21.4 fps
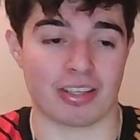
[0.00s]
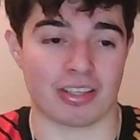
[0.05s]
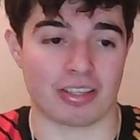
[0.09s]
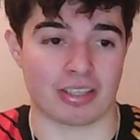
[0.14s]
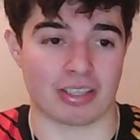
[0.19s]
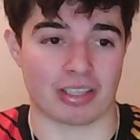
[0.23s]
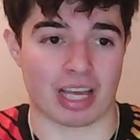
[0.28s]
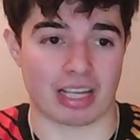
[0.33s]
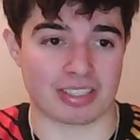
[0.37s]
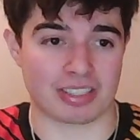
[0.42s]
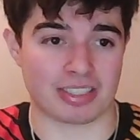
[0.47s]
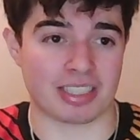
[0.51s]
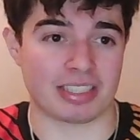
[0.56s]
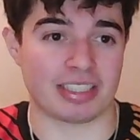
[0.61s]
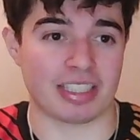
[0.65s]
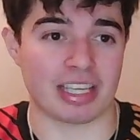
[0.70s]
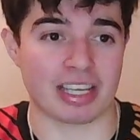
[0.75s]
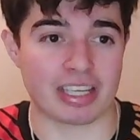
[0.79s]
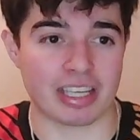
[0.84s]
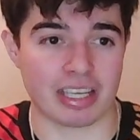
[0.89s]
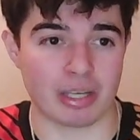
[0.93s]
that City
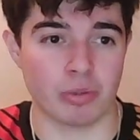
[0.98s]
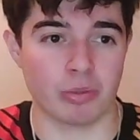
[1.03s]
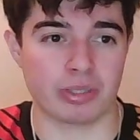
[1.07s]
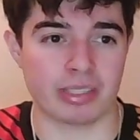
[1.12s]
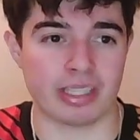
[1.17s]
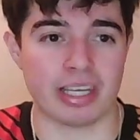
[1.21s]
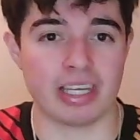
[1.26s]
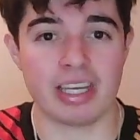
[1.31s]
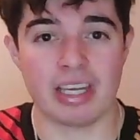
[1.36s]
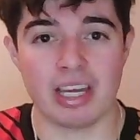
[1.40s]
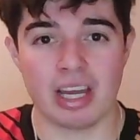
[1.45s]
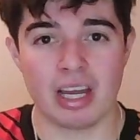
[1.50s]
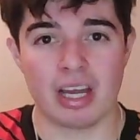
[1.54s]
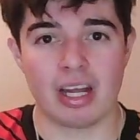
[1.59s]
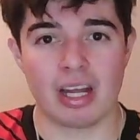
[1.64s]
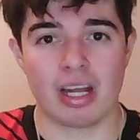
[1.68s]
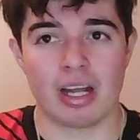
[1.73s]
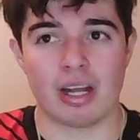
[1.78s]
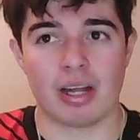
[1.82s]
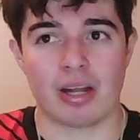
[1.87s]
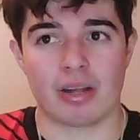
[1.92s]
are guilty,
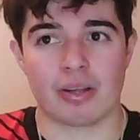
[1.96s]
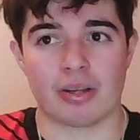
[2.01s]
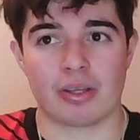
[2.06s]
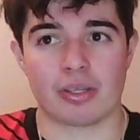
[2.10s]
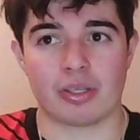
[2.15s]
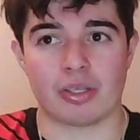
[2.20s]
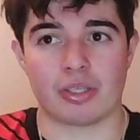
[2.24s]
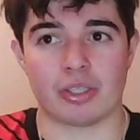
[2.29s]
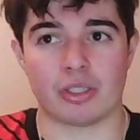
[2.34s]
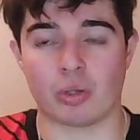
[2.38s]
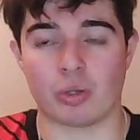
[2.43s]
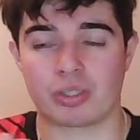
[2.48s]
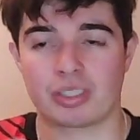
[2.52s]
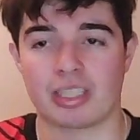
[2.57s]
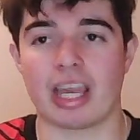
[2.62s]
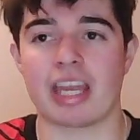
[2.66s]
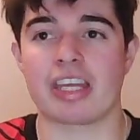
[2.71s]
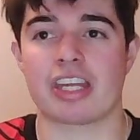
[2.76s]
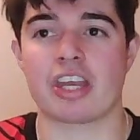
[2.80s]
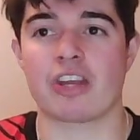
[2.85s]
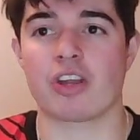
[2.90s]
you're
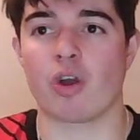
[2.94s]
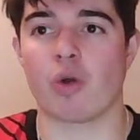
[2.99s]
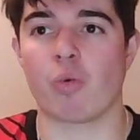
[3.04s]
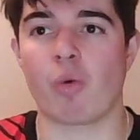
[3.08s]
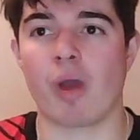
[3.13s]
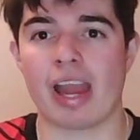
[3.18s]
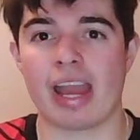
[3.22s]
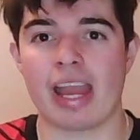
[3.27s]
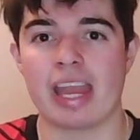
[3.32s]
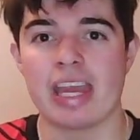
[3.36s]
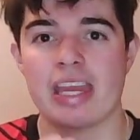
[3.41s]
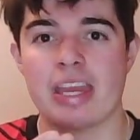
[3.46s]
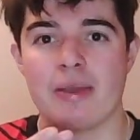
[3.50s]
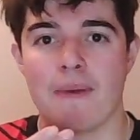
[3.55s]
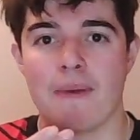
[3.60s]
taking away